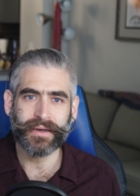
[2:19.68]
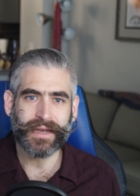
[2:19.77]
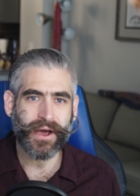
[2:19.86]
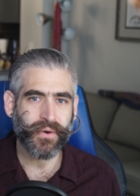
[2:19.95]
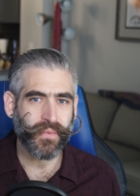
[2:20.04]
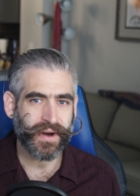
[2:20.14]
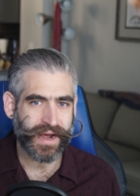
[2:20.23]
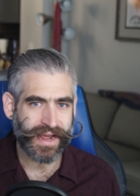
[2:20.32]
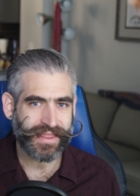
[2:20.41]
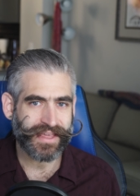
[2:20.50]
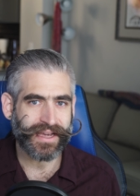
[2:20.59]
Now, when
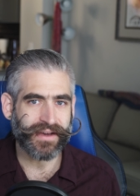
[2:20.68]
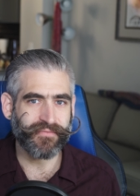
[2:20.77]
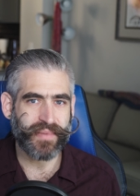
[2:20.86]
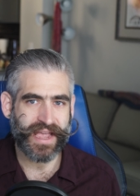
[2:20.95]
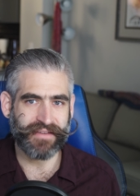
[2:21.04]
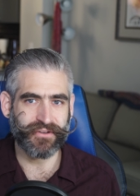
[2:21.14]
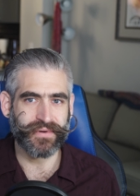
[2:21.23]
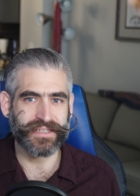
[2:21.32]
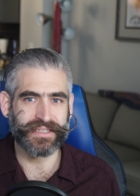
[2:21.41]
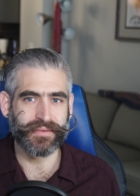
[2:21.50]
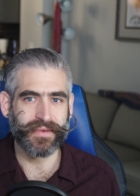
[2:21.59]
I think of
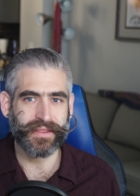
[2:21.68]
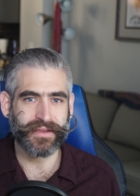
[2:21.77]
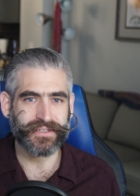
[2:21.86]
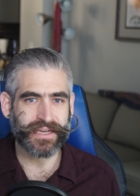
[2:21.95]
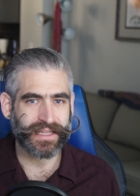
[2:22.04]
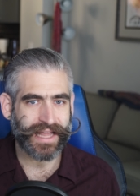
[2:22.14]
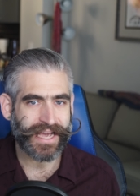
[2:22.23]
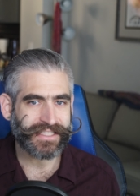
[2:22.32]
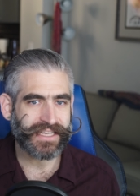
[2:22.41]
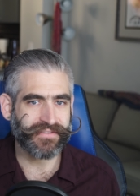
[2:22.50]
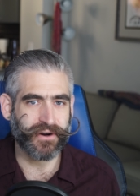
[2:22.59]
behaviorism, there's a
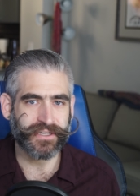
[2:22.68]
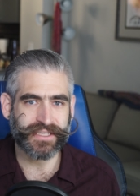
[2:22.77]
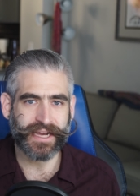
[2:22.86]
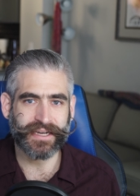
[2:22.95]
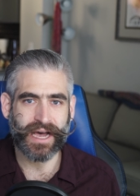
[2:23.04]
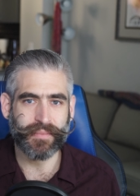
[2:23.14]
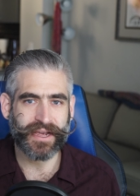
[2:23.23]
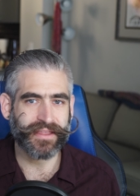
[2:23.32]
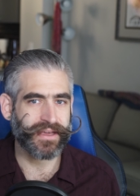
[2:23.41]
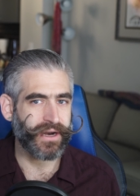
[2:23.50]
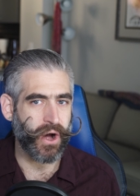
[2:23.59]
classic Far Side
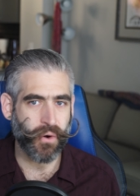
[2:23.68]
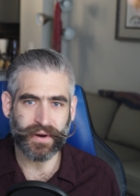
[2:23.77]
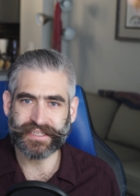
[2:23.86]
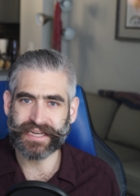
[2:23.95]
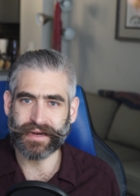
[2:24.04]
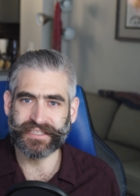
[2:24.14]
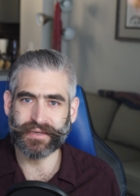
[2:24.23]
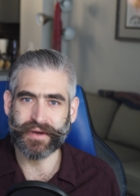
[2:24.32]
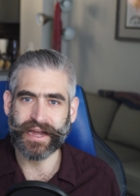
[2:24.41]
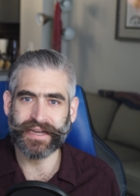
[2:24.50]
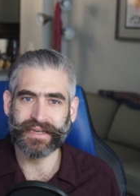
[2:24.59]
comic that always comes to
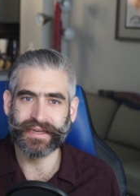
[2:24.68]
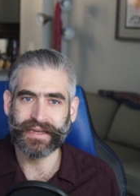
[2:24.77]
mind.